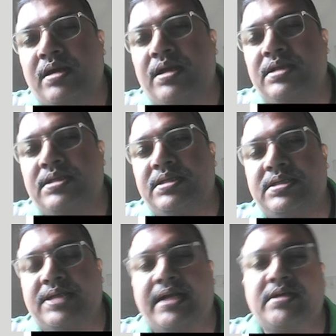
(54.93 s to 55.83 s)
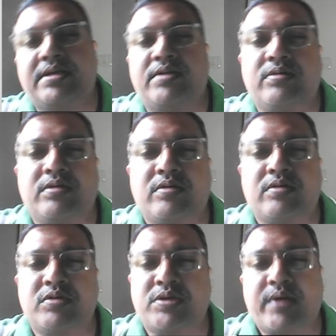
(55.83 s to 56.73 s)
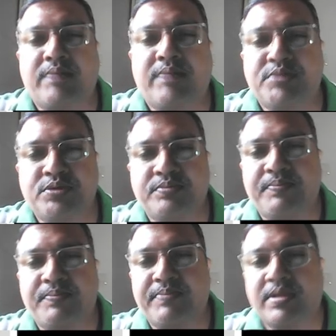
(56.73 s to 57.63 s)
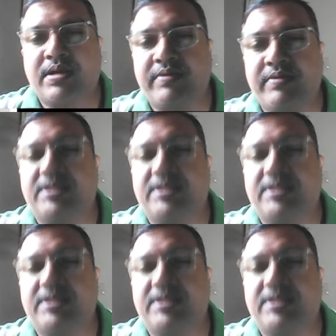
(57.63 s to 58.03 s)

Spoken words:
This is connected to course outcome 2 with